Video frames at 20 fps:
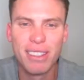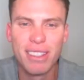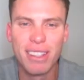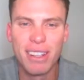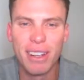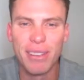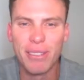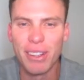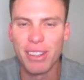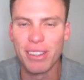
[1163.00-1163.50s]

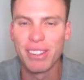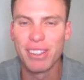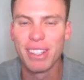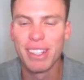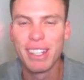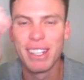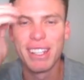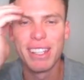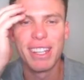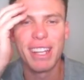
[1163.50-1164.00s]
I'm lost.
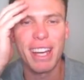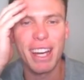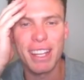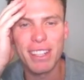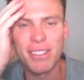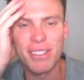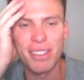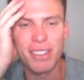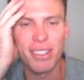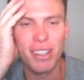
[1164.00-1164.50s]

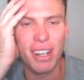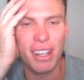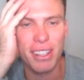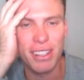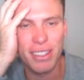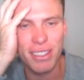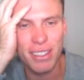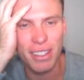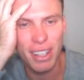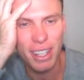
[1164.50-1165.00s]
Outs for Crichton
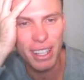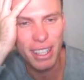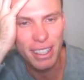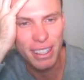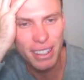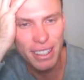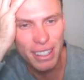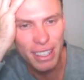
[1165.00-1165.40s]
and Snyder.